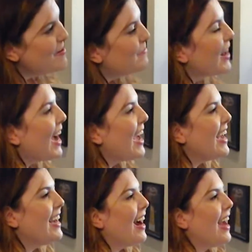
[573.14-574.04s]
But
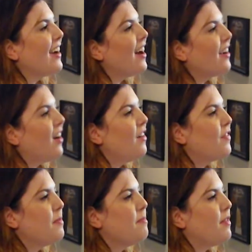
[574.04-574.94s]
I got a call
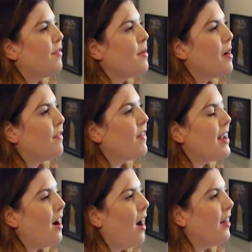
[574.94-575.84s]
from our
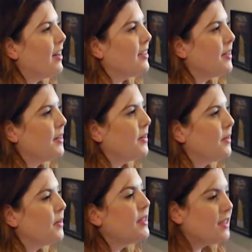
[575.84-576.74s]
friend Hollis,
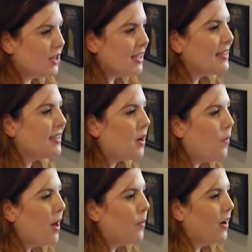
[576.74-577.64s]
who she sings
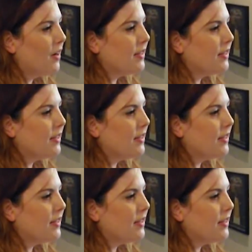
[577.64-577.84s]
on White Walls.